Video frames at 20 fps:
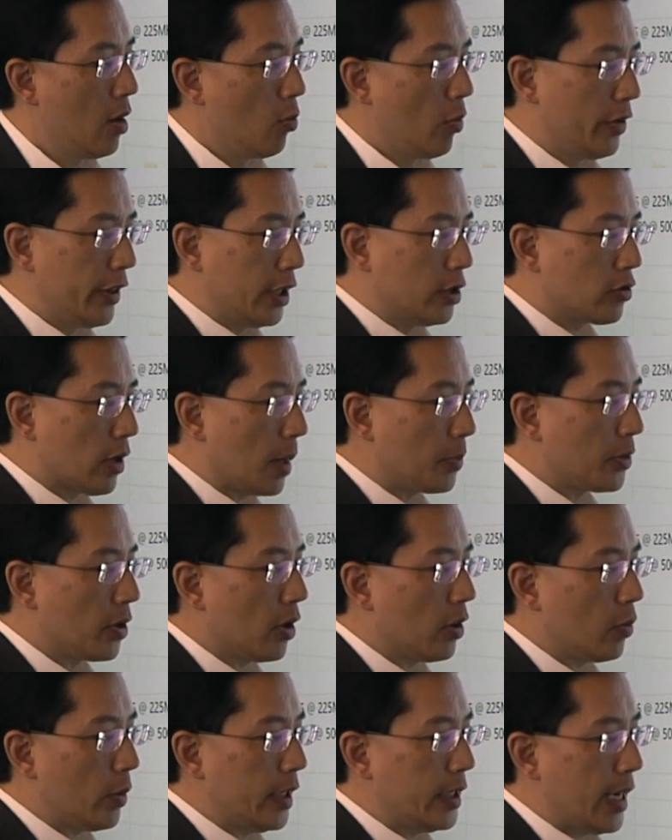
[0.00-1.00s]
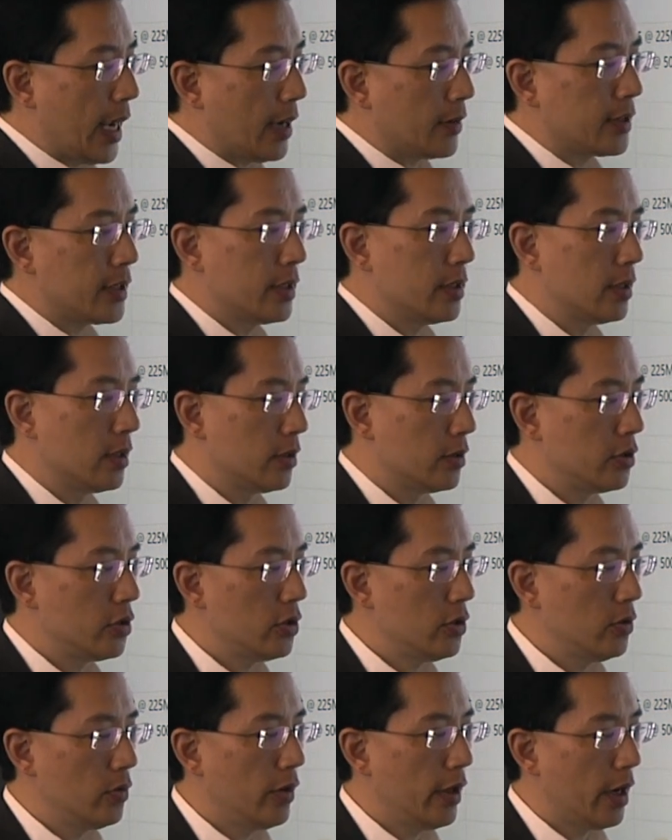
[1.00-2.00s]
When they dropped all the way down to
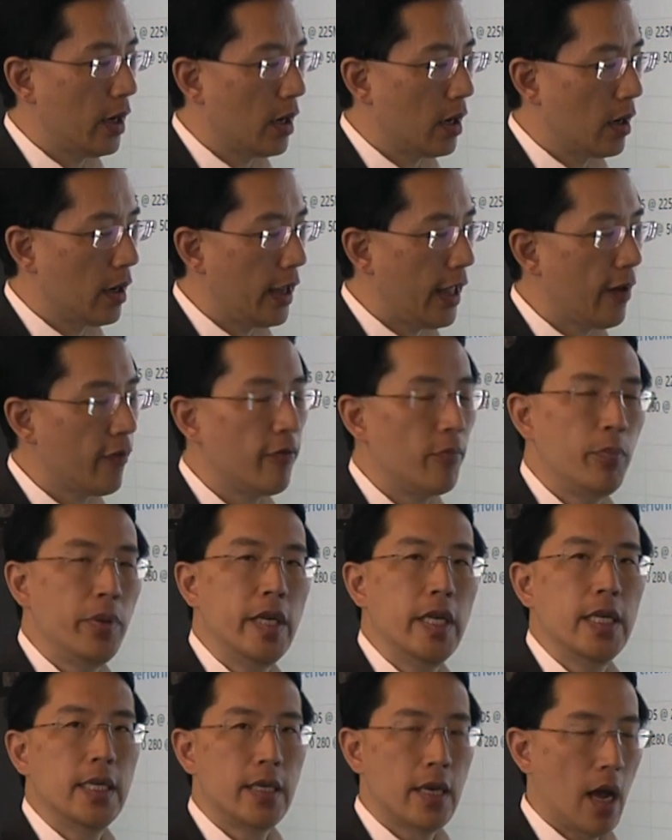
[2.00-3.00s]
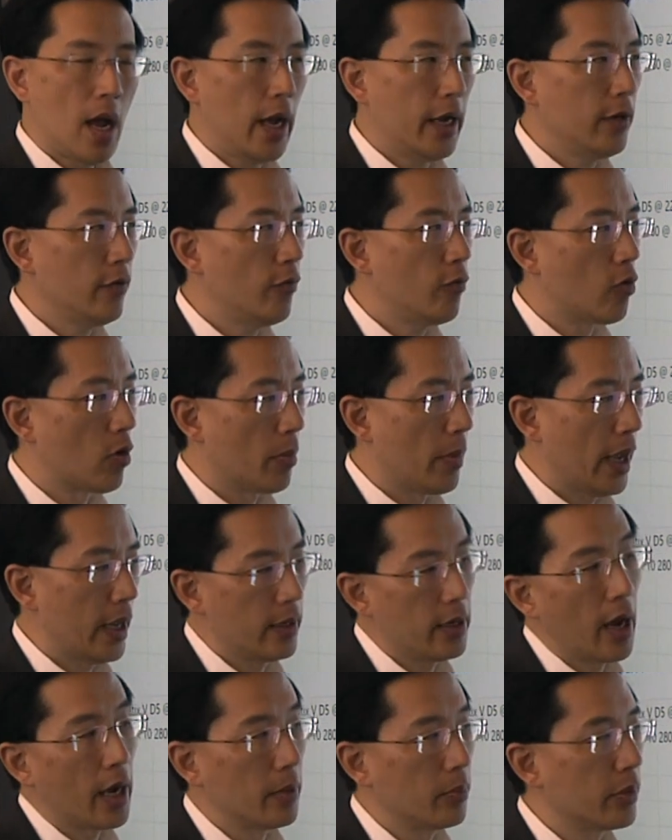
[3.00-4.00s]
their FP9 format,
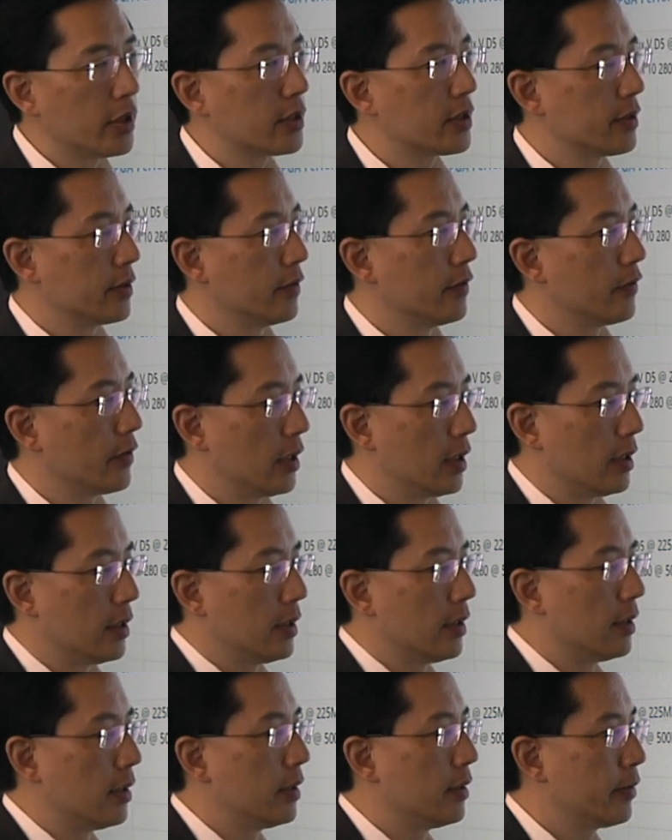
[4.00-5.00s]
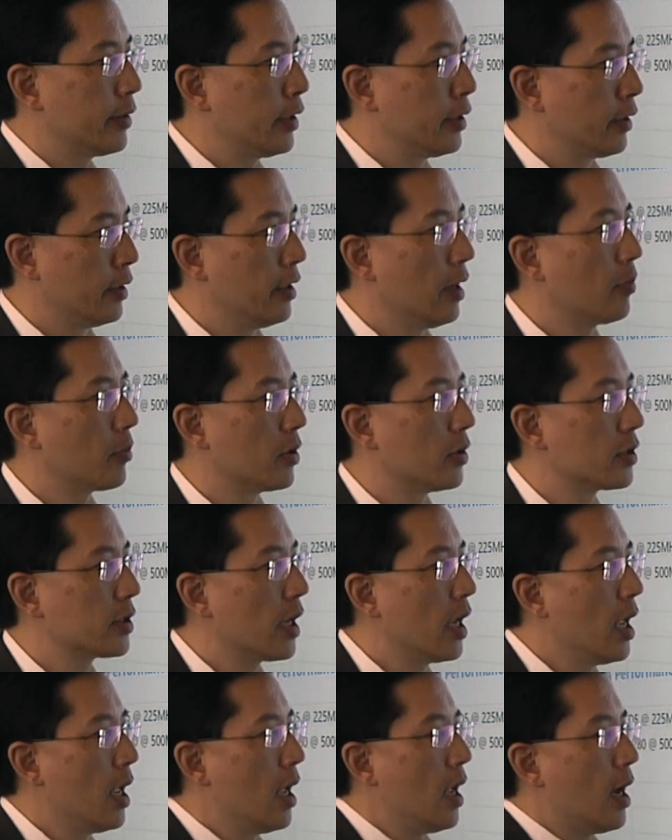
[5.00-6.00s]
9 bits of in the numbers,
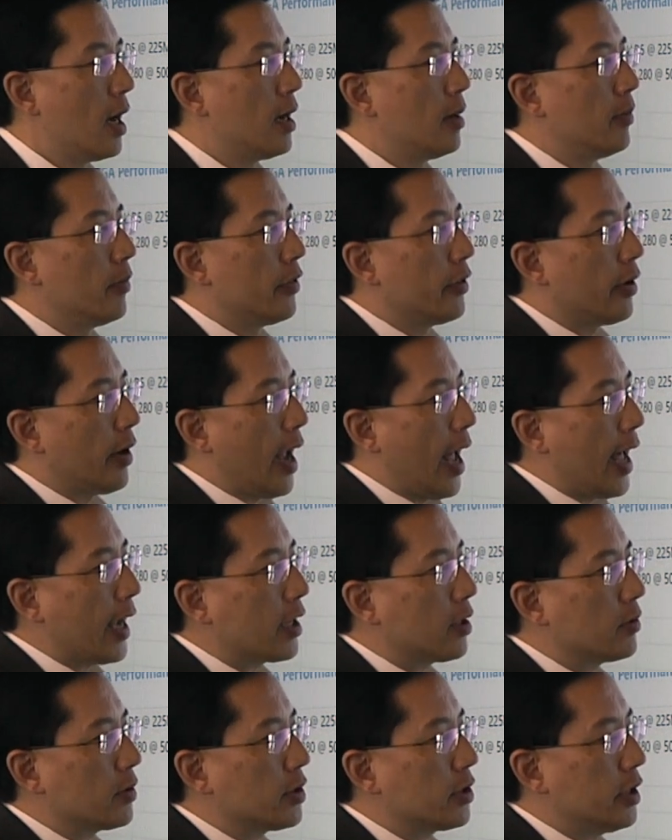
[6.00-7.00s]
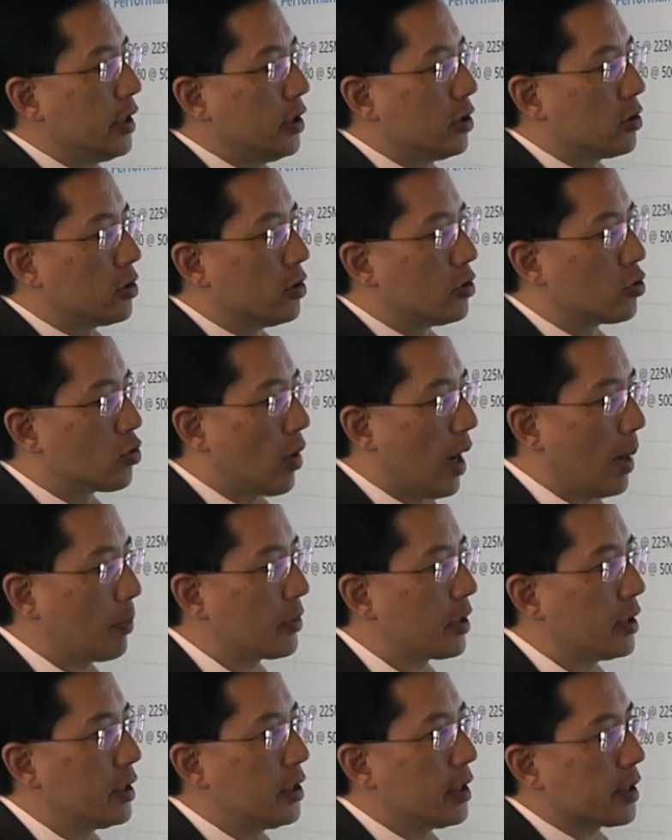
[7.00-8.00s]
their accuracy
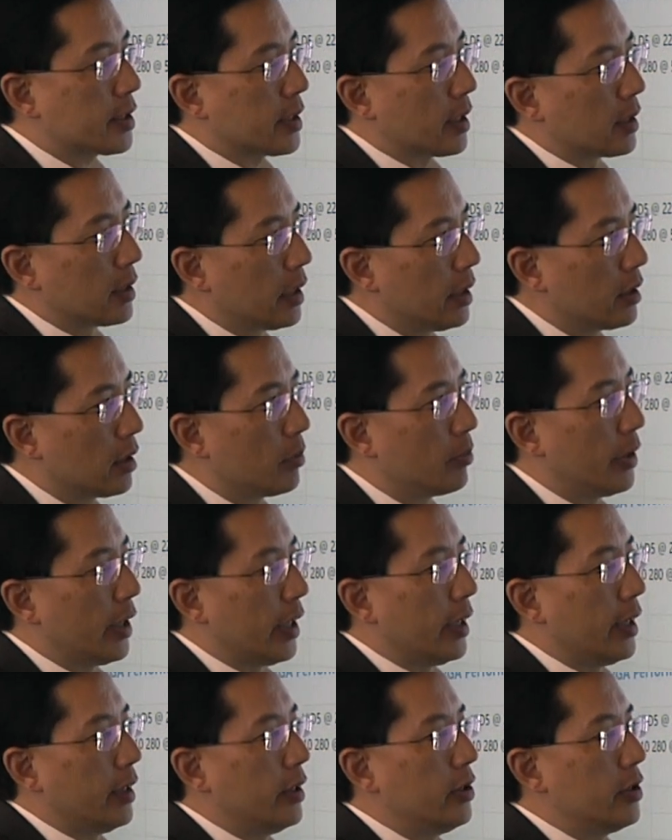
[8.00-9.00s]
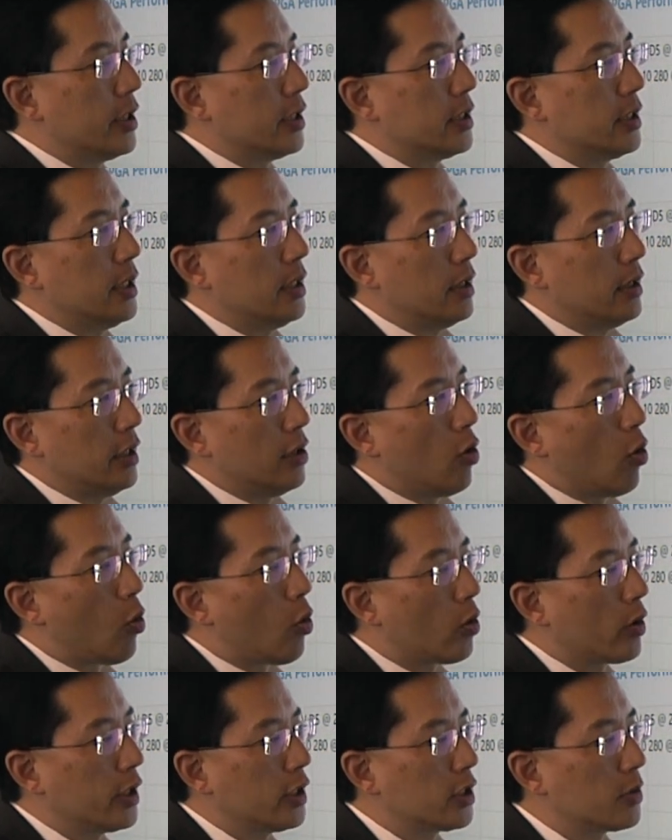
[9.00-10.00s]
dropped just a little bit, and you can see that the
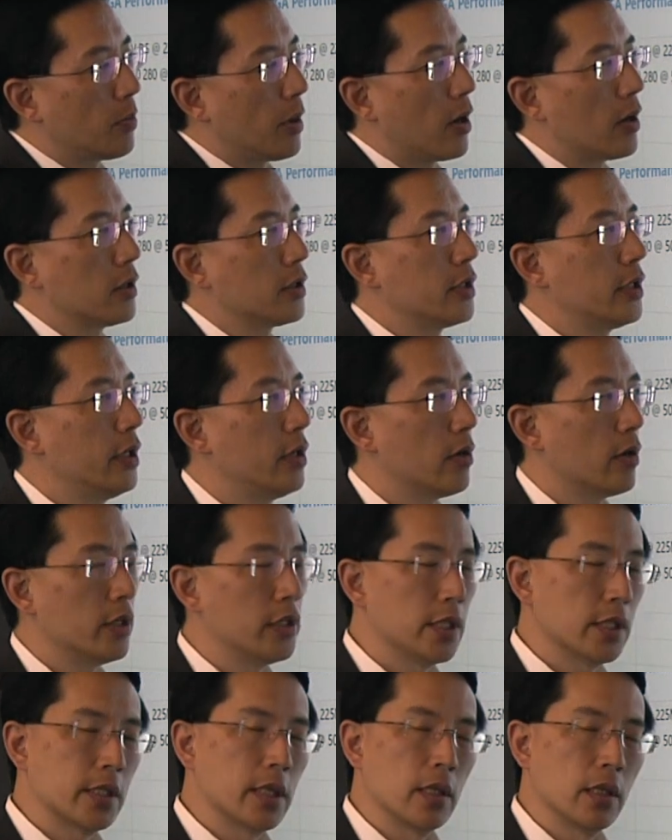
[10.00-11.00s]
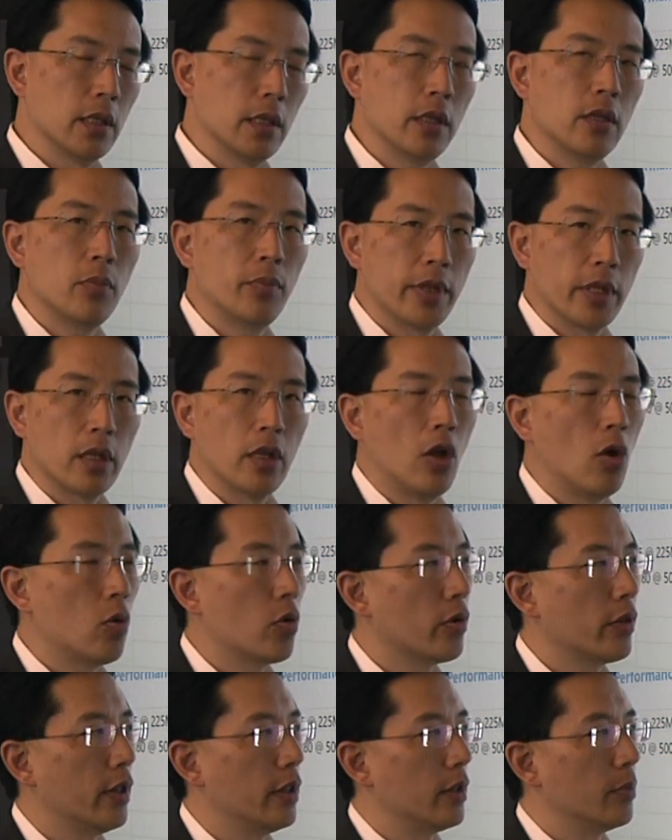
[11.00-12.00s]
orange bars here are just a little bit
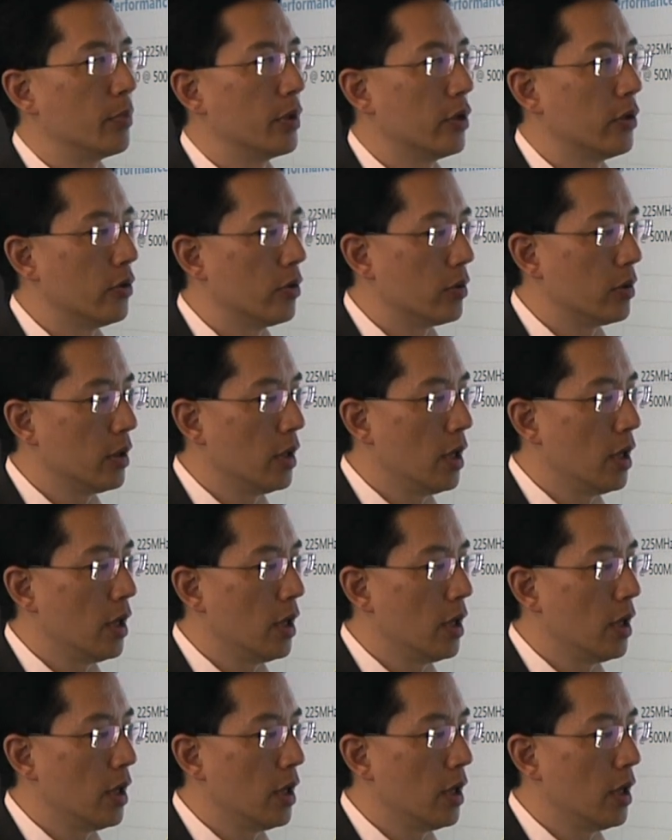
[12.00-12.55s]
lower than the blue.